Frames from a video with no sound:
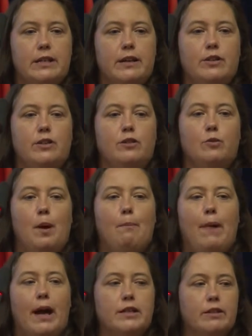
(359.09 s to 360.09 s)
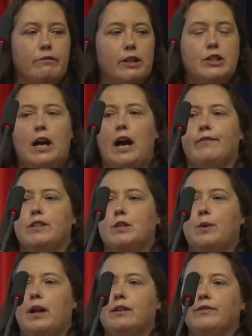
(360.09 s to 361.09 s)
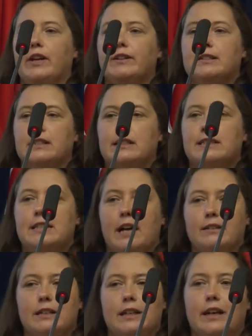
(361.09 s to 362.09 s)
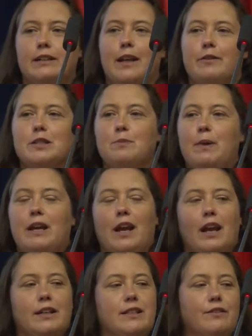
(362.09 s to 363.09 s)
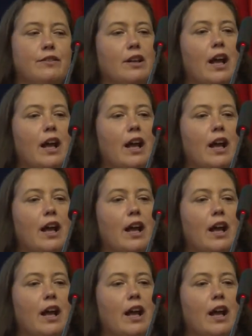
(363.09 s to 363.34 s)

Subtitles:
they knew went back to Russia after 12 years and it sounded like they were speaking a different